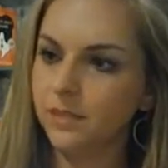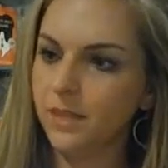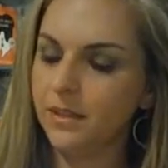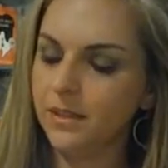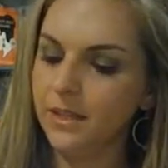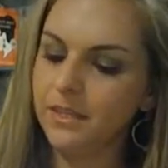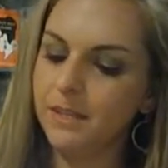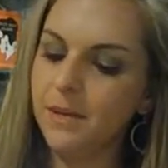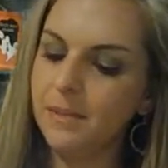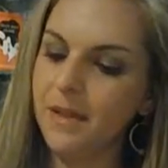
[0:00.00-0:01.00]
sometimes I
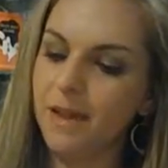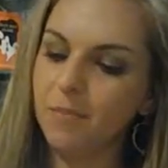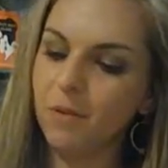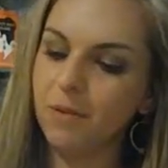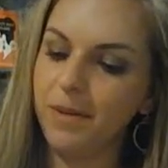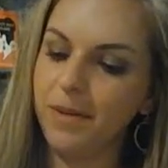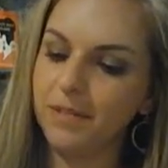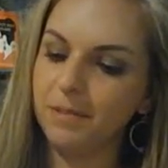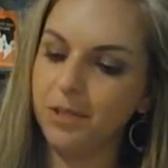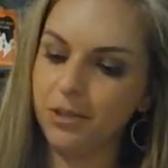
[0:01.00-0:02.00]
have more beads on my
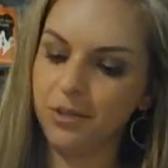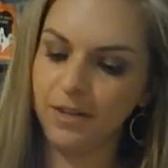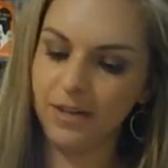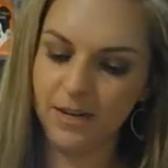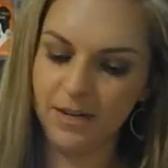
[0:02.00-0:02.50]
string than I need.